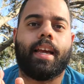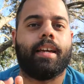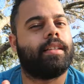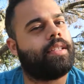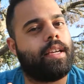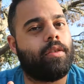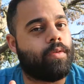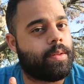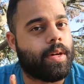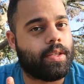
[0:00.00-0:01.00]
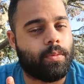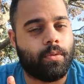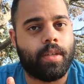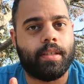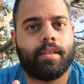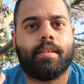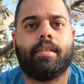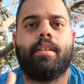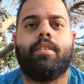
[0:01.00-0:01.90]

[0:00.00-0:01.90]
and taking responsible risks.